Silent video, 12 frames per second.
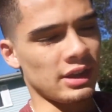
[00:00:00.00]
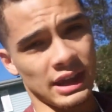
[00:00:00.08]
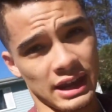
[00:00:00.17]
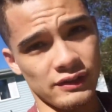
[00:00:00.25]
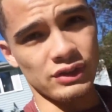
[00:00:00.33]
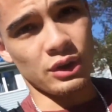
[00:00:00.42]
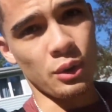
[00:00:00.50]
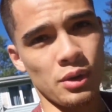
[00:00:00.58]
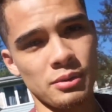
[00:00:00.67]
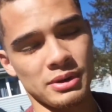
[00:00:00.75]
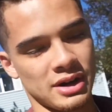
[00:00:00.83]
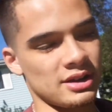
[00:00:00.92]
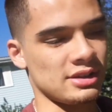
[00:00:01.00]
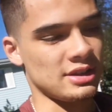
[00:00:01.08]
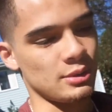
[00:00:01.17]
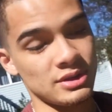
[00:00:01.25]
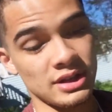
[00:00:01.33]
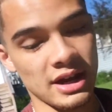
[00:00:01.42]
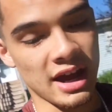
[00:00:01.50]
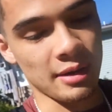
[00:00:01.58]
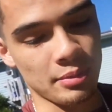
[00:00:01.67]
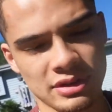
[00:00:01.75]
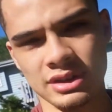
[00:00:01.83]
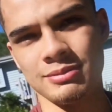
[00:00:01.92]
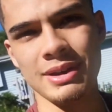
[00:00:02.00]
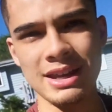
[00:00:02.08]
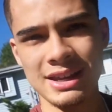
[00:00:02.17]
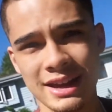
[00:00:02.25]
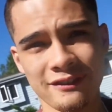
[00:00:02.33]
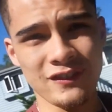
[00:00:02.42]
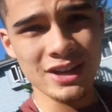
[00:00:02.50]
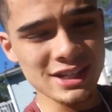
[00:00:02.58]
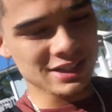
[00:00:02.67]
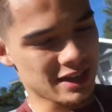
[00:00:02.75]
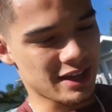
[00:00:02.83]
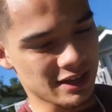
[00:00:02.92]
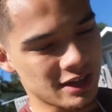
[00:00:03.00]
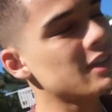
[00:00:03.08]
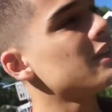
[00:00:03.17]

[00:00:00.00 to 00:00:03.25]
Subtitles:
like even the core, because he was eating an apple. I said, man, you gotta finish that.